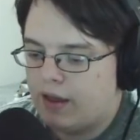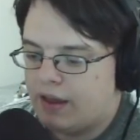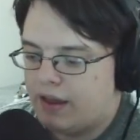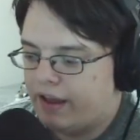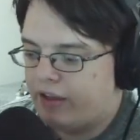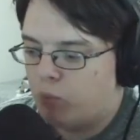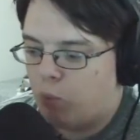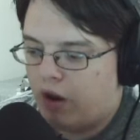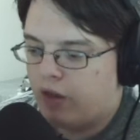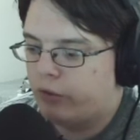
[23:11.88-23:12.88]
it's
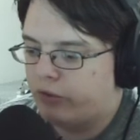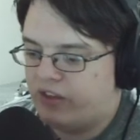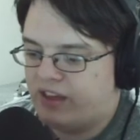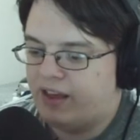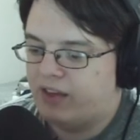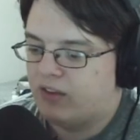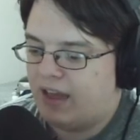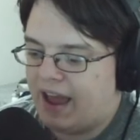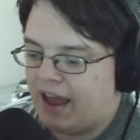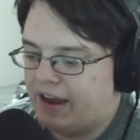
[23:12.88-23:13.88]
one of those things.
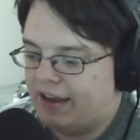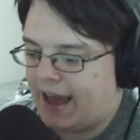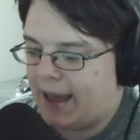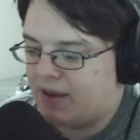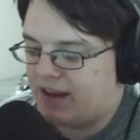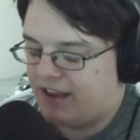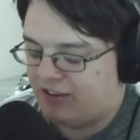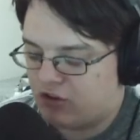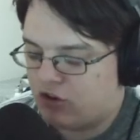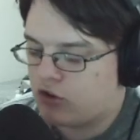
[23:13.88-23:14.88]
And I mean, it's
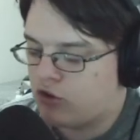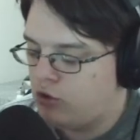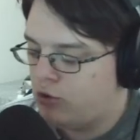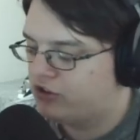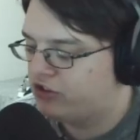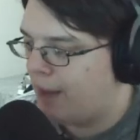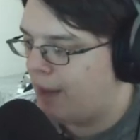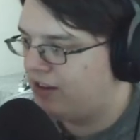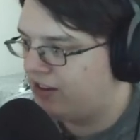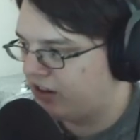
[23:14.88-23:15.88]
a huge step
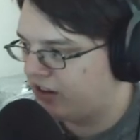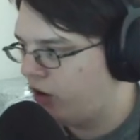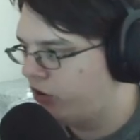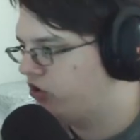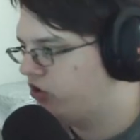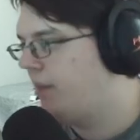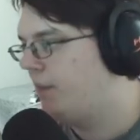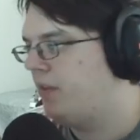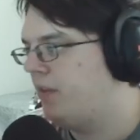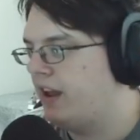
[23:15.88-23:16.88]
in technology.
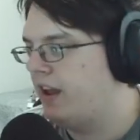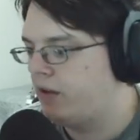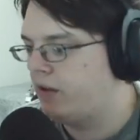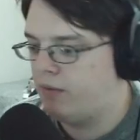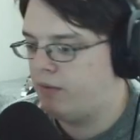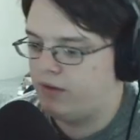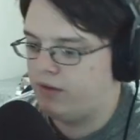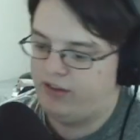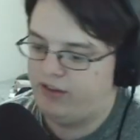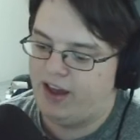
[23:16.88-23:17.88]

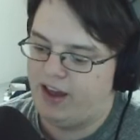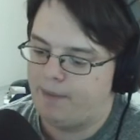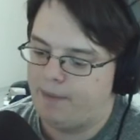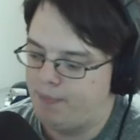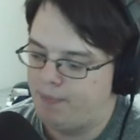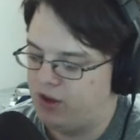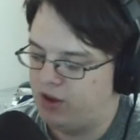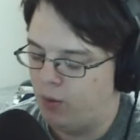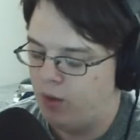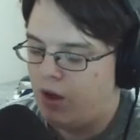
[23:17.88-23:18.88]
It's like,
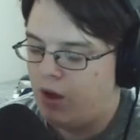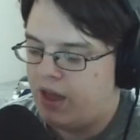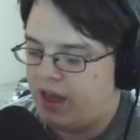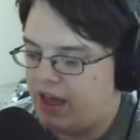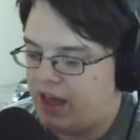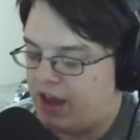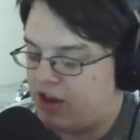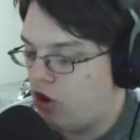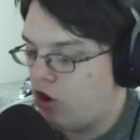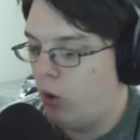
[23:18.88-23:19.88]

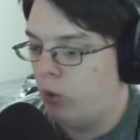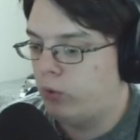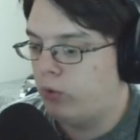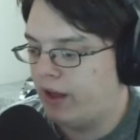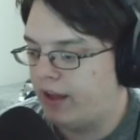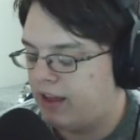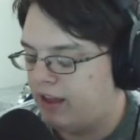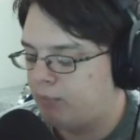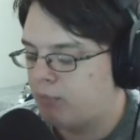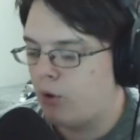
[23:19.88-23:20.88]
it's
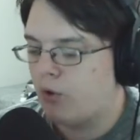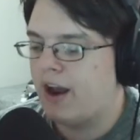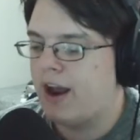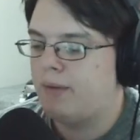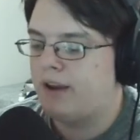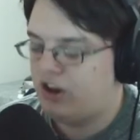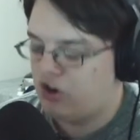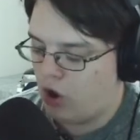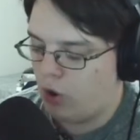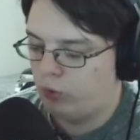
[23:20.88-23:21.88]
programmed and it
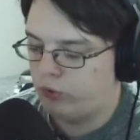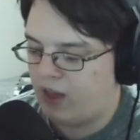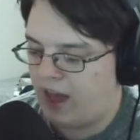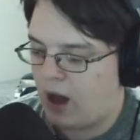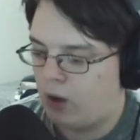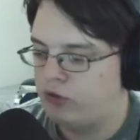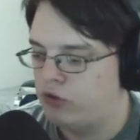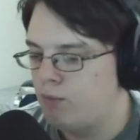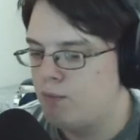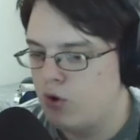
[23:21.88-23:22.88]
knows how to
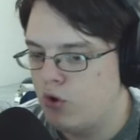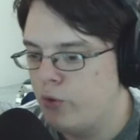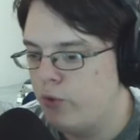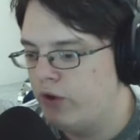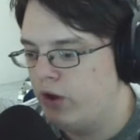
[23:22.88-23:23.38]
move